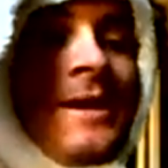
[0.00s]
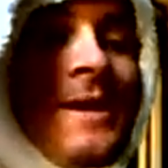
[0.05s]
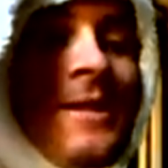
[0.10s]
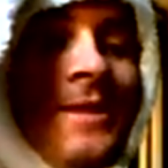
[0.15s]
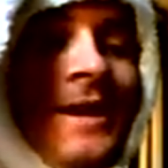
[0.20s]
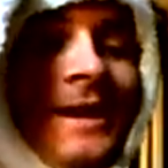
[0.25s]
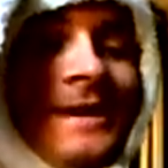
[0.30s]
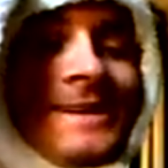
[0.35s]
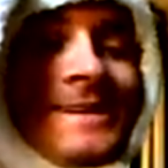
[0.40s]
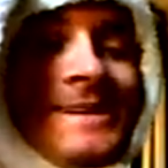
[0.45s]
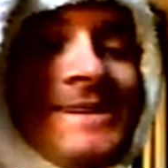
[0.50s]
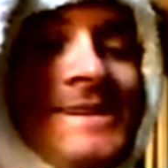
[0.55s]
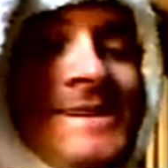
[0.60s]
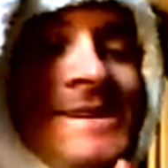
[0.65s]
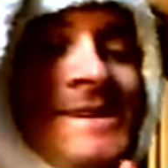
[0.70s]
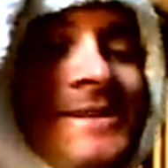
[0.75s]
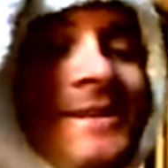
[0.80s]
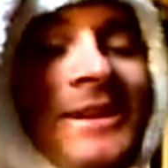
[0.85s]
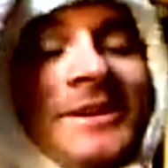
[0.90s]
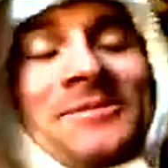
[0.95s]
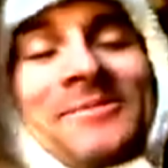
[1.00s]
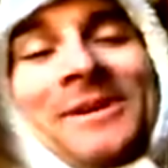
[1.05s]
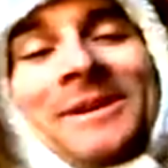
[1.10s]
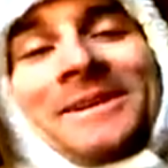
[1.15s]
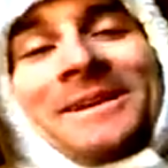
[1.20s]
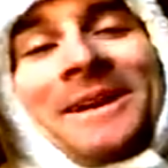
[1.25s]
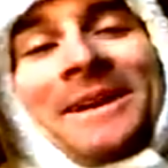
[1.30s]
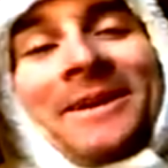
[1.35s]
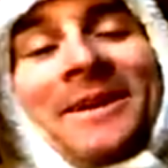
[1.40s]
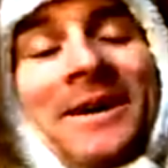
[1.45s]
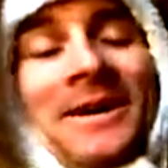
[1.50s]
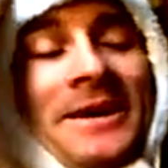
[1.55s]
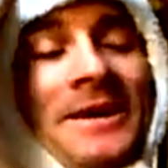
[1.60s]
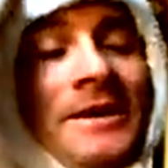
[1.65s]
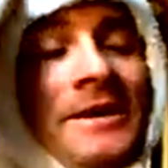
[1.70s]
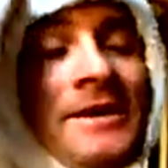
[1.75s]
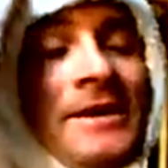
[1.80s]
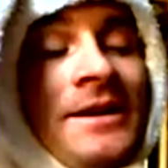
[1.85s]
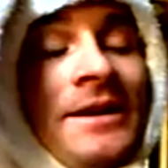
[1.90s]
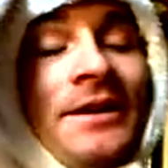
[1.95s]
That's my take on it.